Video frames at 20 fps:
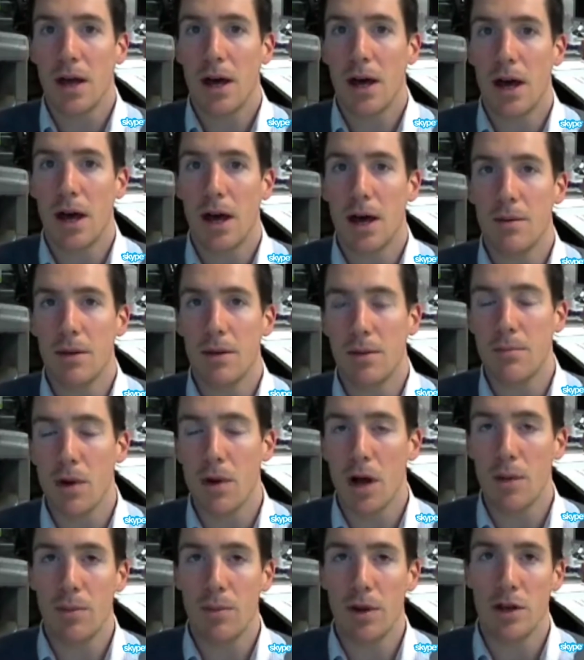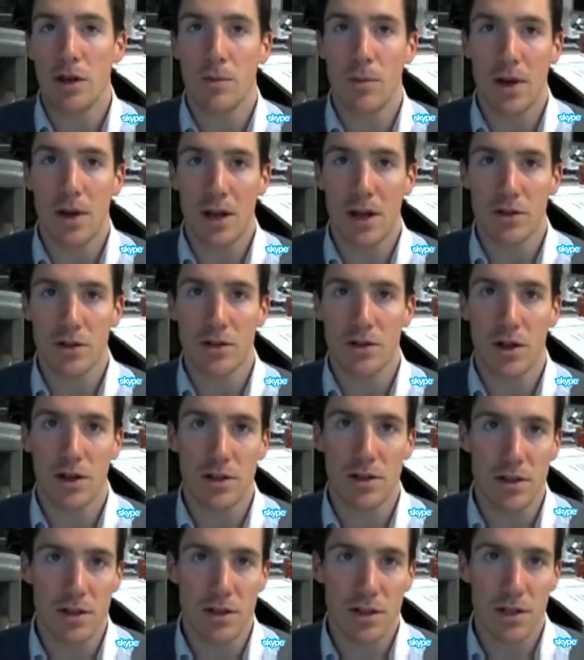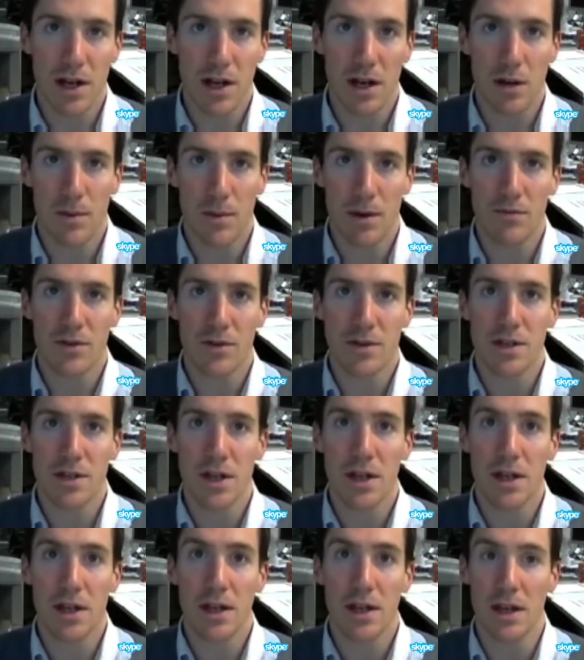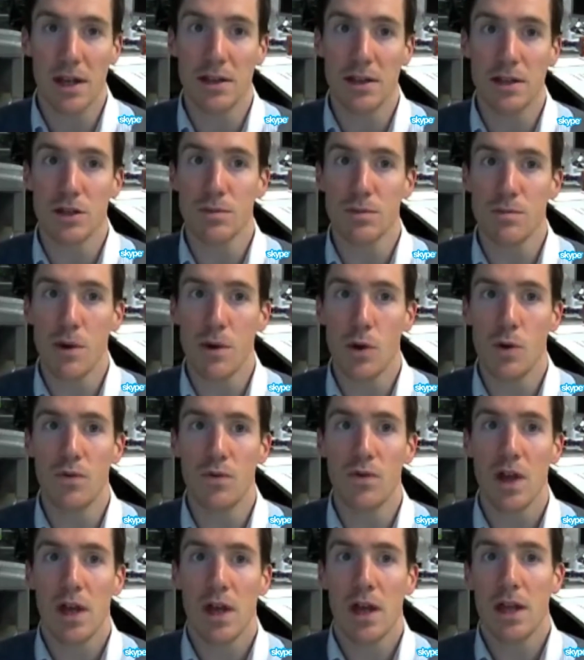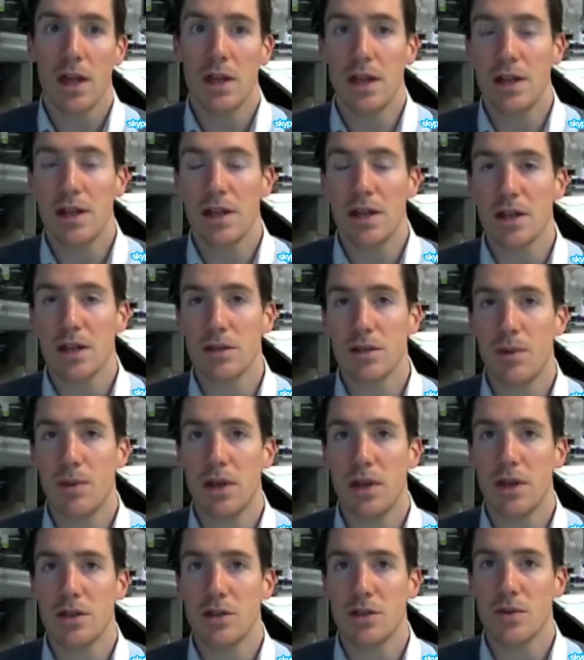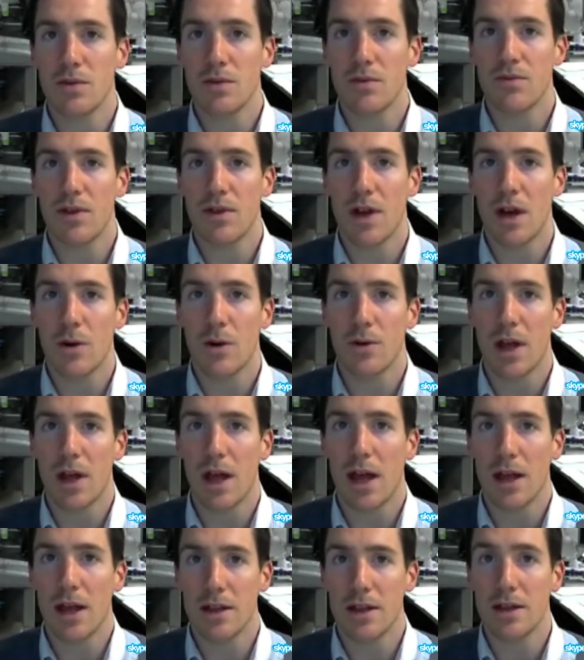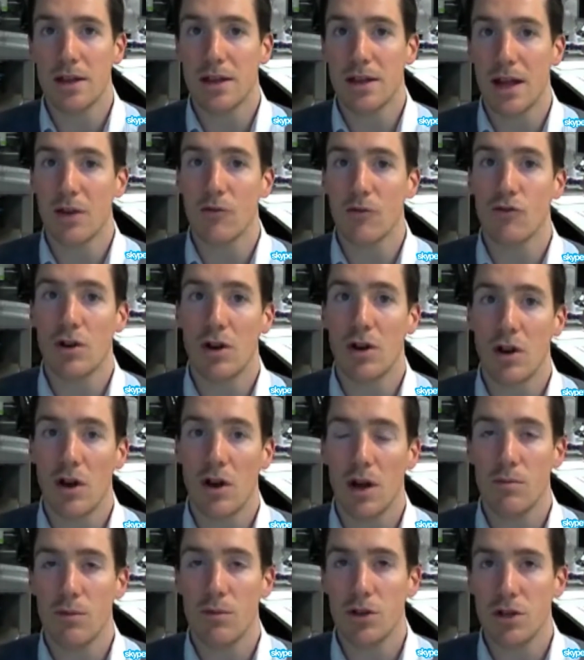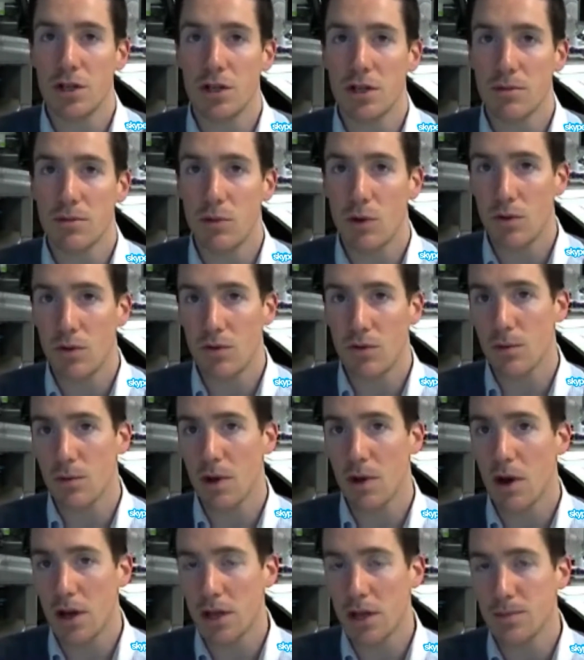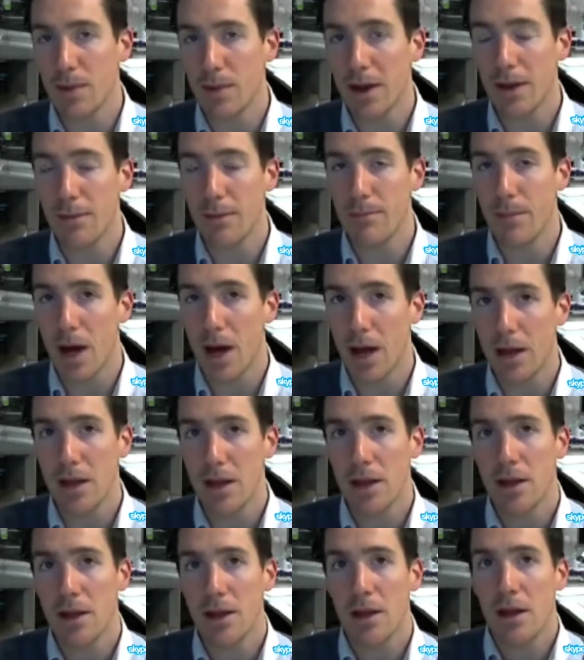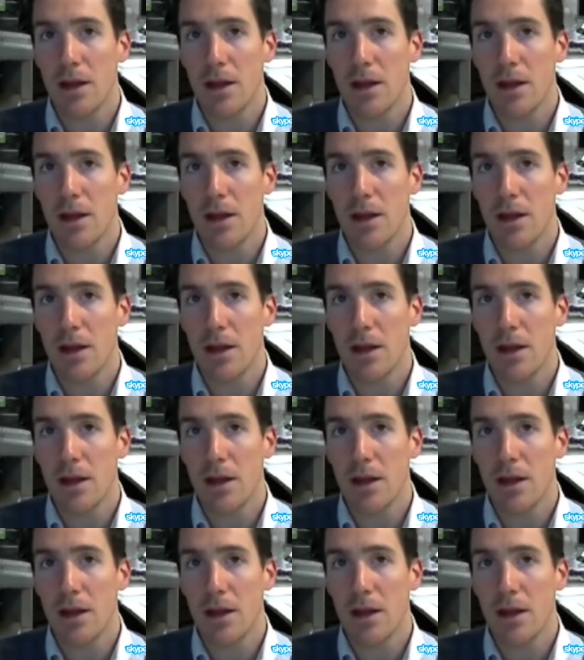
In my opinion, we're now starting to see a little bit of fatigue in this move. The index appears to have failed at the downtrend line, which is a move from the highs back in May.